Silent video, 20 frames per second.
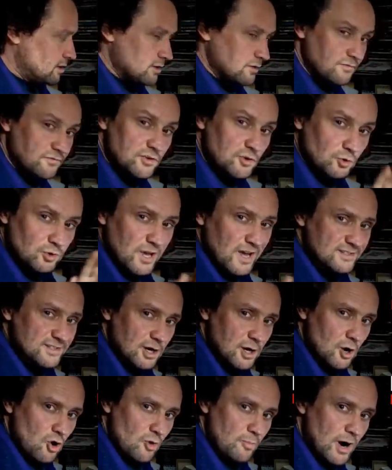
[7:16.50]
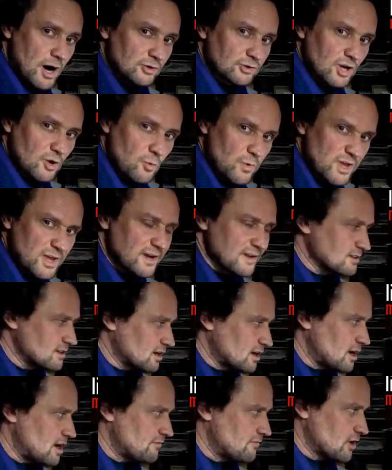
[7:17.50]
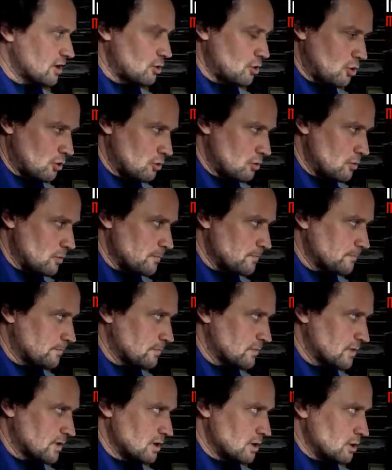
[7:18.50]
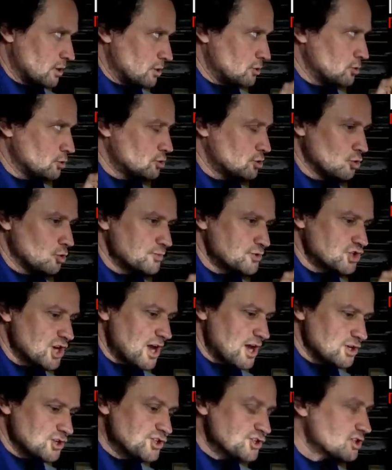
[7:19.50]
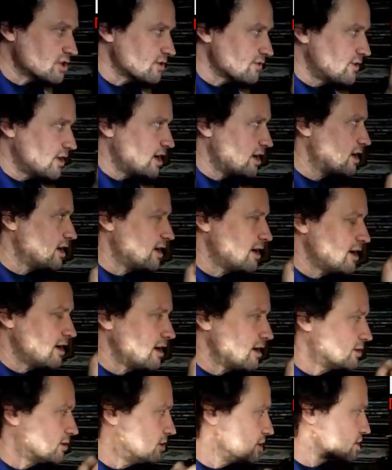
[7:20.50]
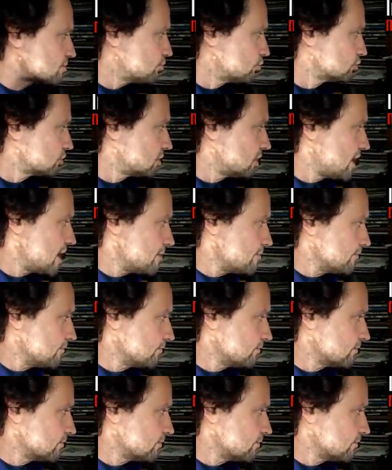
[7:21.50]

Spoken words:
Few days ago, about a week and a half ago, YouTube changed the dispute claim.